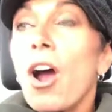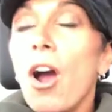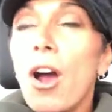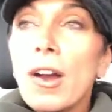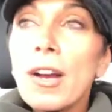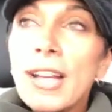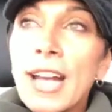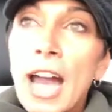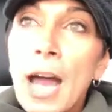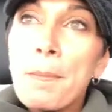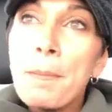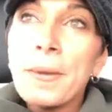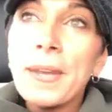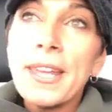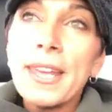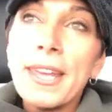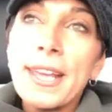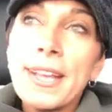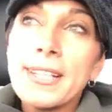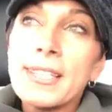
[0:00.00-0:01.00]
Our
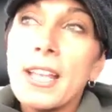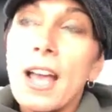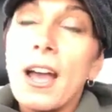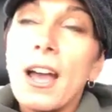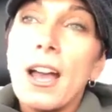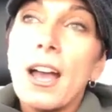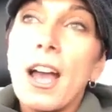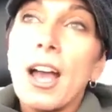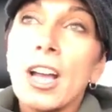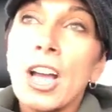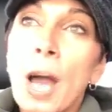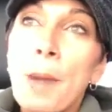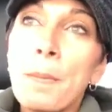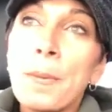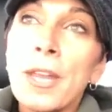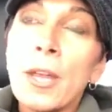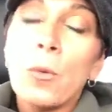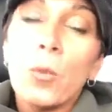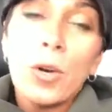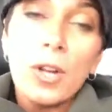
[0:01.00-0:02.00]
company is a
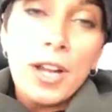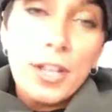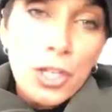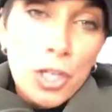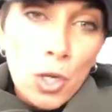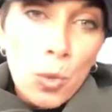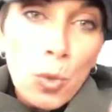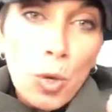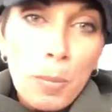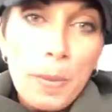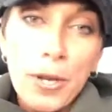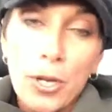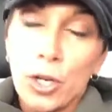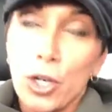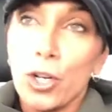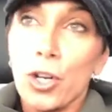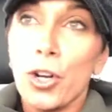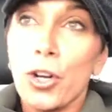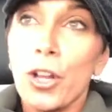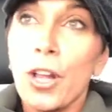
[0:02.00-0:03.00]
company where you will be
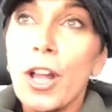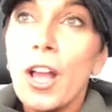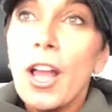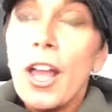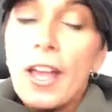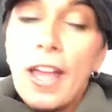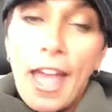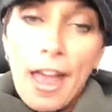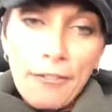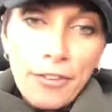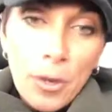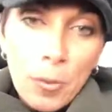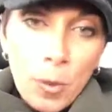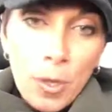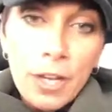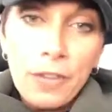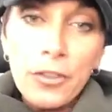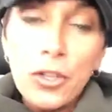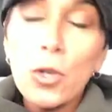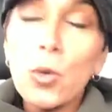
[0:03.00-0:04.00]
heard. Every
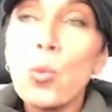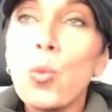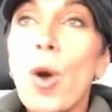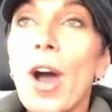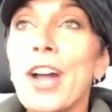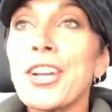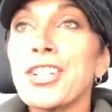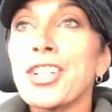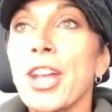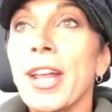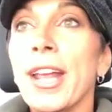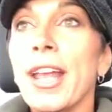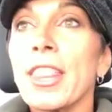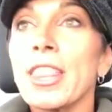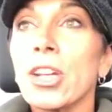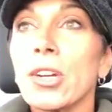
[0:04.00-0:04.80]
one of you watching,